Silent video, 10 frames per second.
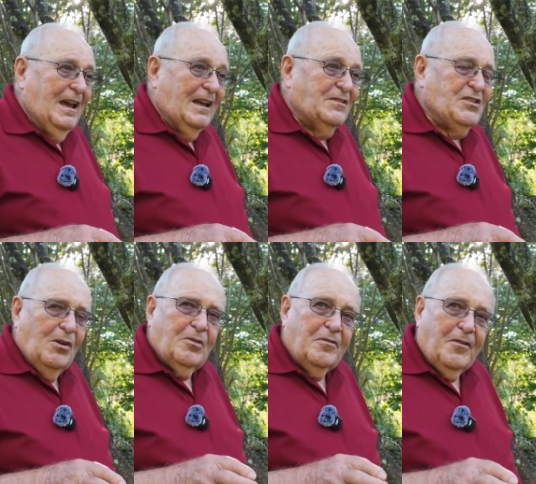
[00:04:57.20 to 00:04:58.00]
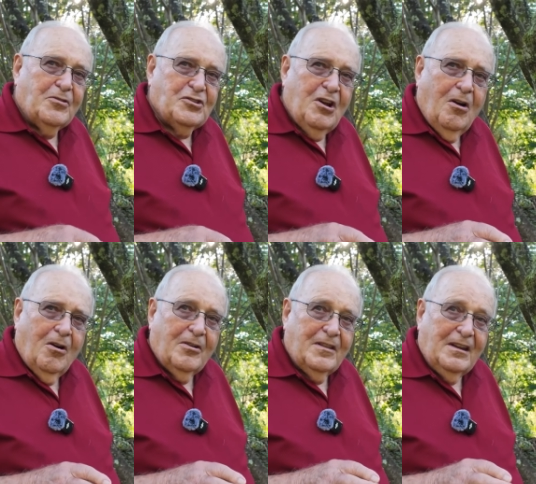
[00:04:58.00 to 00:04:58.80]
and saw the first
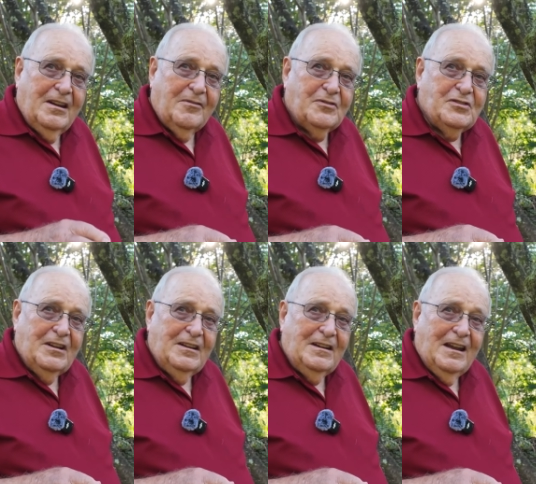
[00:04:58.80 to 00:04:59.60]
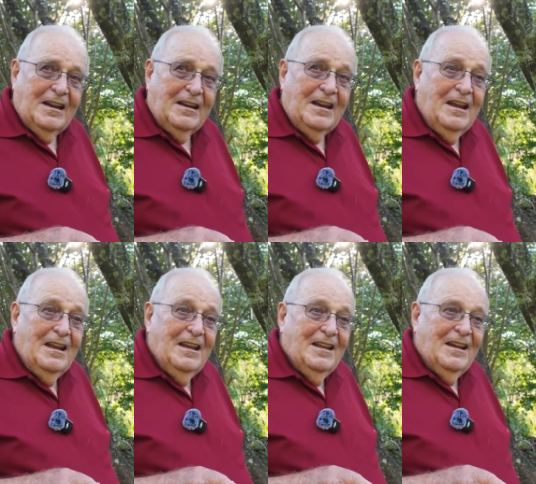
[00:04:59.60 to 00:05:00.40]
car they'd ever seen. And
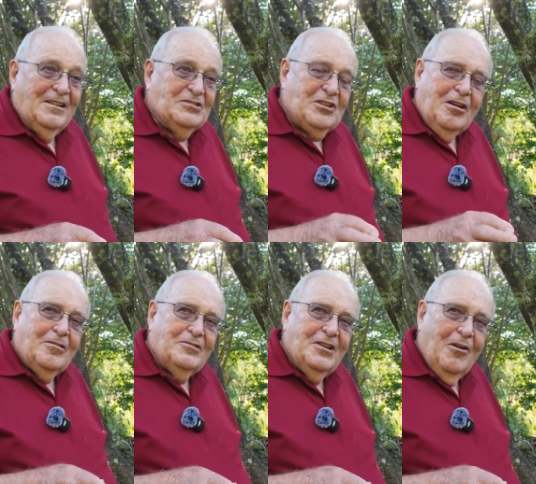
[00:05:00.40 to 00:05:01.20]
scared the